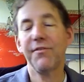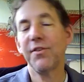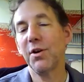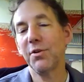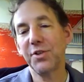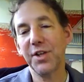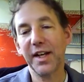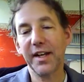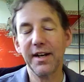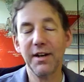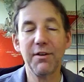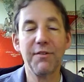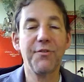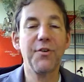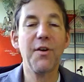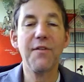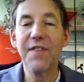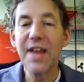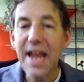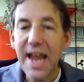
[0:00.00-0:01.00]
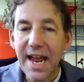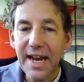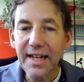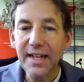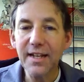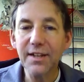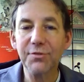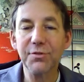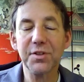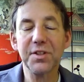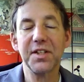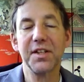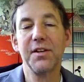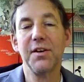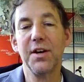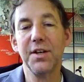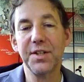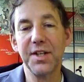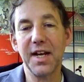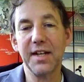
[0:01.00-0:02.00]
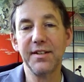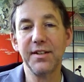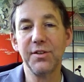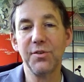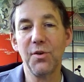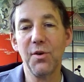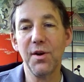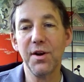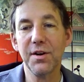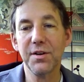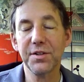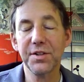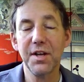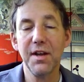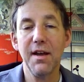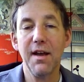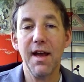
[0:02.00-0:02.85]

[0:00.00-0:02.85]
Go check it out if you have any interest in contacting lawyers